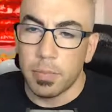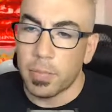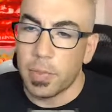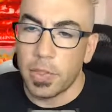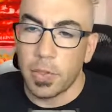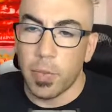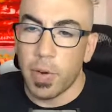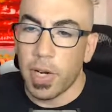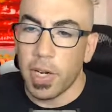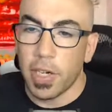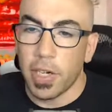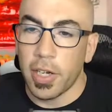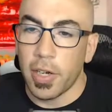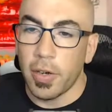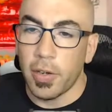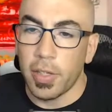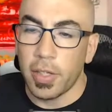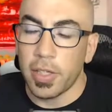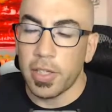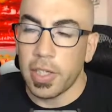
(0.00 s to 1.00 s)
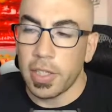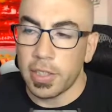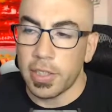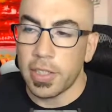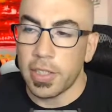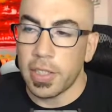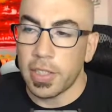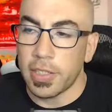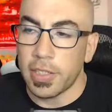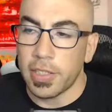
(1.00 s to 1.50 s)
just ready to go. That's
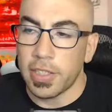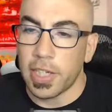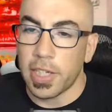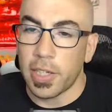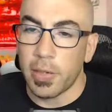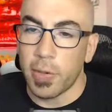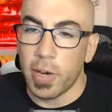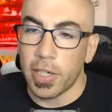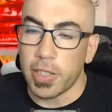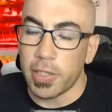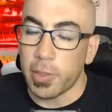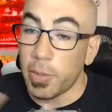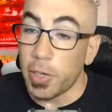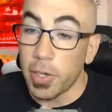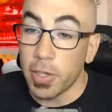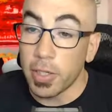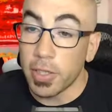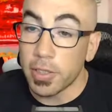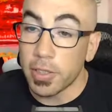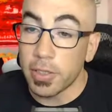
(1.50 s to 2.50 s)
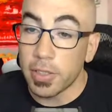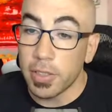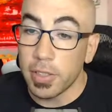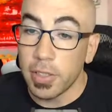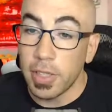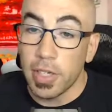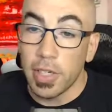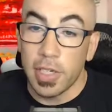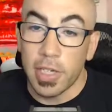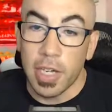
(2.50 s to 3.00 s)
exactly right. Some hooks,
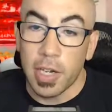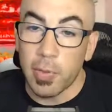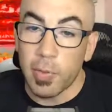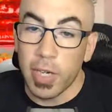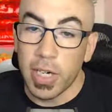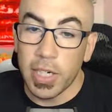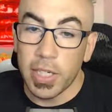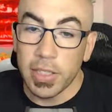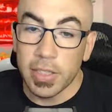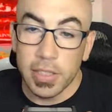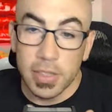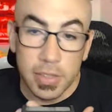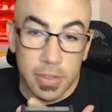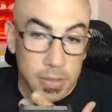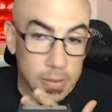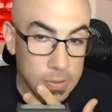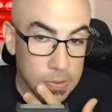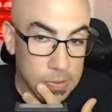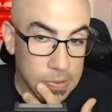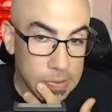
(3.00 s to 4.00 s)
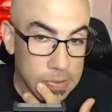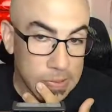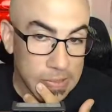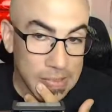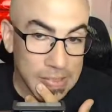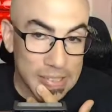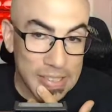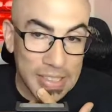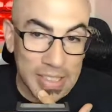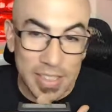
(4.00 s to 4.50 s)
Ned rigs.
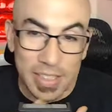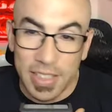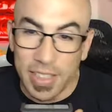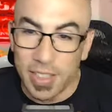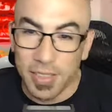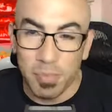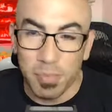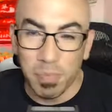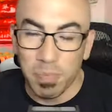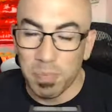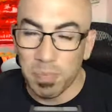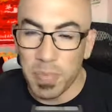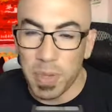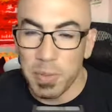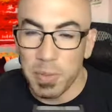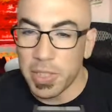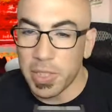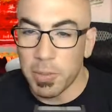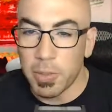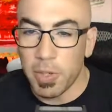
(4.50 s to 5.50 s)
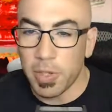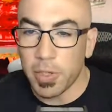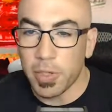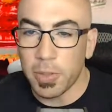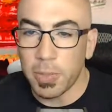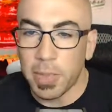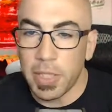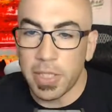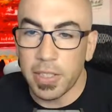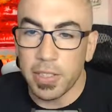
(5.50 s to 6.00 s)
Like I said, maybe some
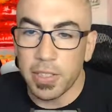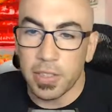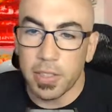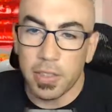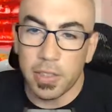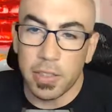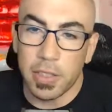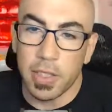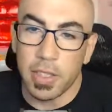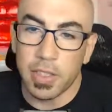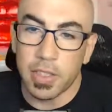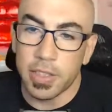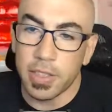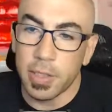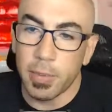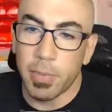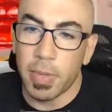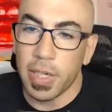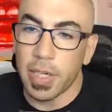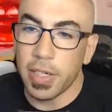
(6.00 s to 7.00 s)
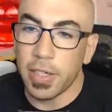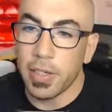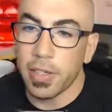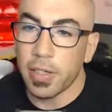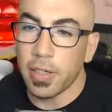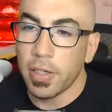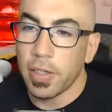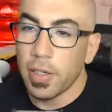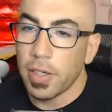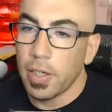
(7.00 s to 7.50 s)
underspins. Just something I
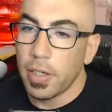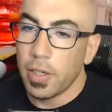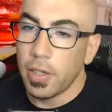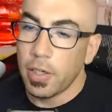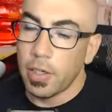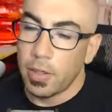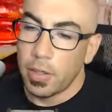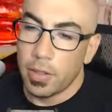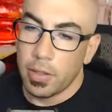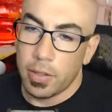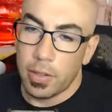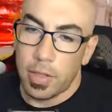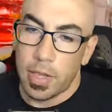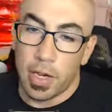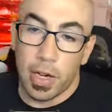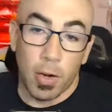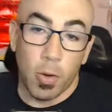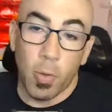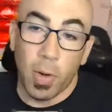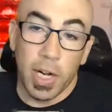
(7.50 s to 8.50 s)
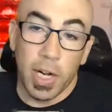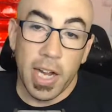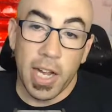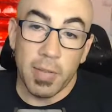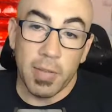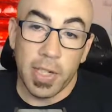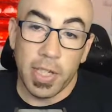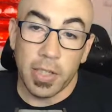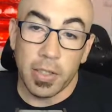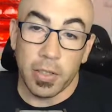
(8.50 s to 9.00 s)
can, and I don't
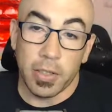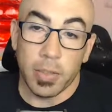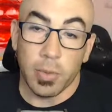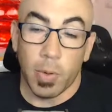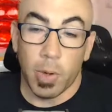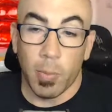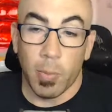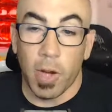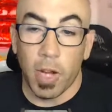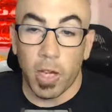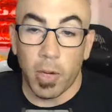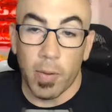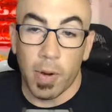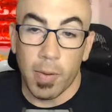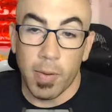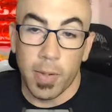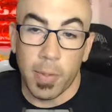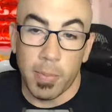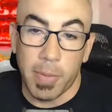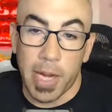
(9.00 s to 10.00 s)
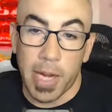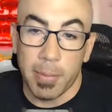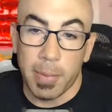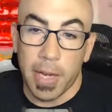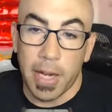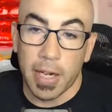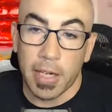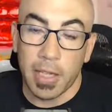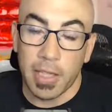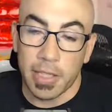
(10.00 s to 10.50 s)
heavy either. So when I'm walking around with a
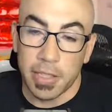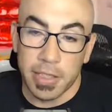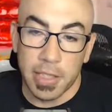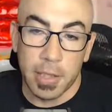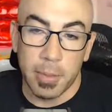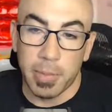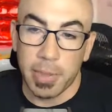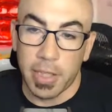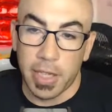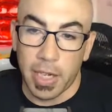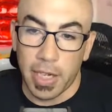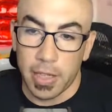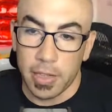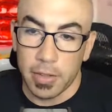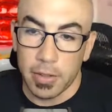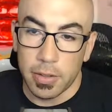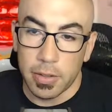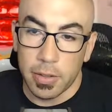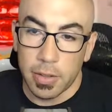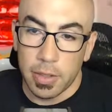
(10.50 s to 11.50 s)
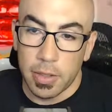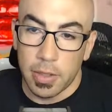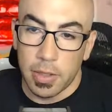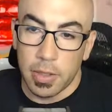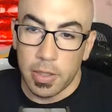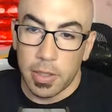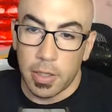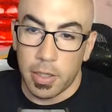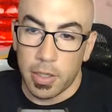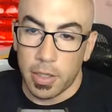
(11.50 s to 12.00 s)
backpack, I just keep it light.
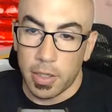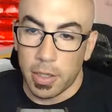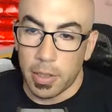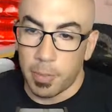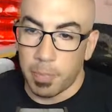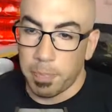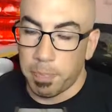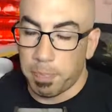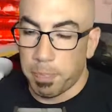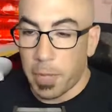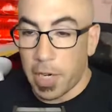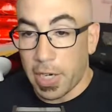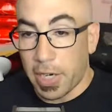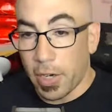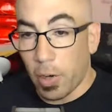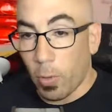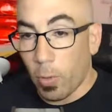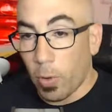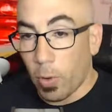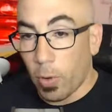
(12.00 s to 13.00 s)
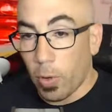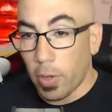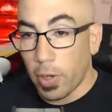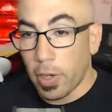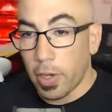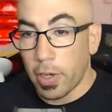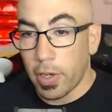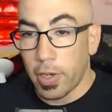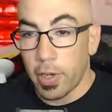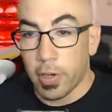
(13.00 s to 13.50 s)
I got a roll
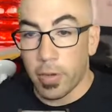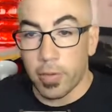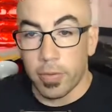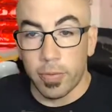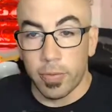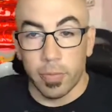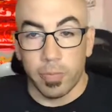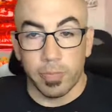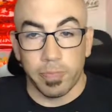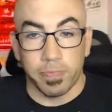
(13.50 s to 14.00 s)
of